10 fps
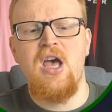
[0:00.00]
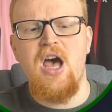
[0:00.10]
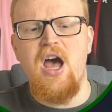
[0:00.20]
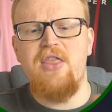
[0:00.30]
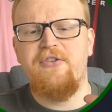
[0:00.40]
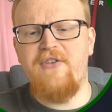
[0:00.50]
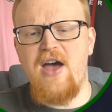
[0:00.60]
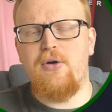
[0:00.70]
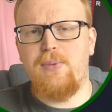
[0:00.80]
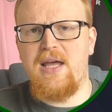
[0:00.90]
And the
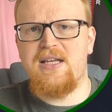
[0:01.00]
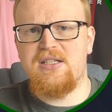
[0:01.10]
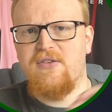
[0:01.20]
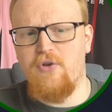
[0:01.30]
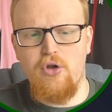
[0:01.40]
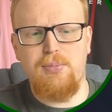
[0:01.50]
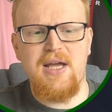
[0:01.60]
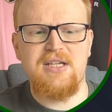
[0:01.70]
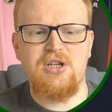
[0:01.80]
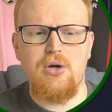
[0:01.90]
final place, the 4th
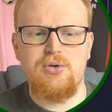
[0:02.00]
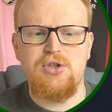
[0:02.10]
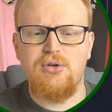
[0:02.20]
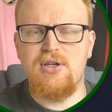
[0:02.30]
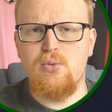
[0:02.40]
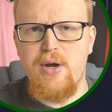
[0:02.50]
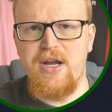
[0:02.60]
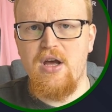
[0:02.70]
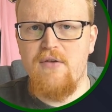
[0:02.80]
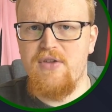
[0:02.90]
place, goes to the
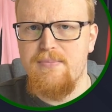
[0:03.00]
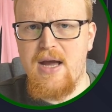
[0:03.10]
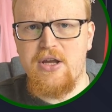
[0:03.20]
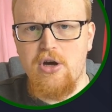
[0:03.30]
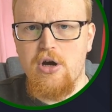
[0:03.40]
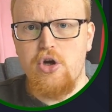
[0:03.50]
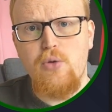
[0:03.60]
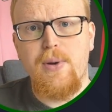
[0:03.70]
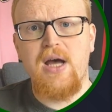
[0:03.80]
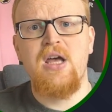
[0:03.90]
winner of the Magyar
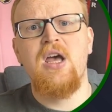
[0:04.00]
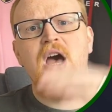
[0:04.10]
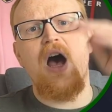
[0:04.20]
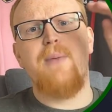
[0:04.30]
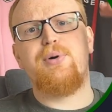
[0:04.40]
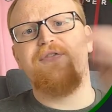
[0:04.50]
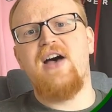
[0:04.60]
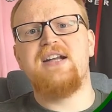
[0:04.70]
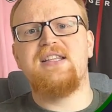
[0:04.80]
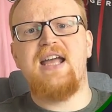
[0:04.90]
Kupa,
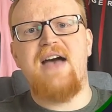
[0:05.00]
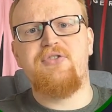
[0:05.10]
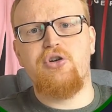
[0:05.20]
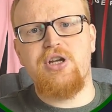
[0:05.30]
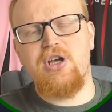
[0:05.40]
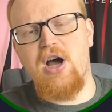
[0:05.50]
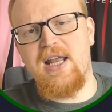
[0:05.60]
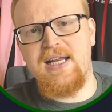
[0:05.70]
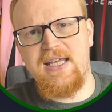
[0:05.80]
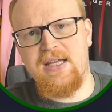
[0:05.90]
provided they haven't already got a
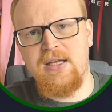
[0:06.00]
league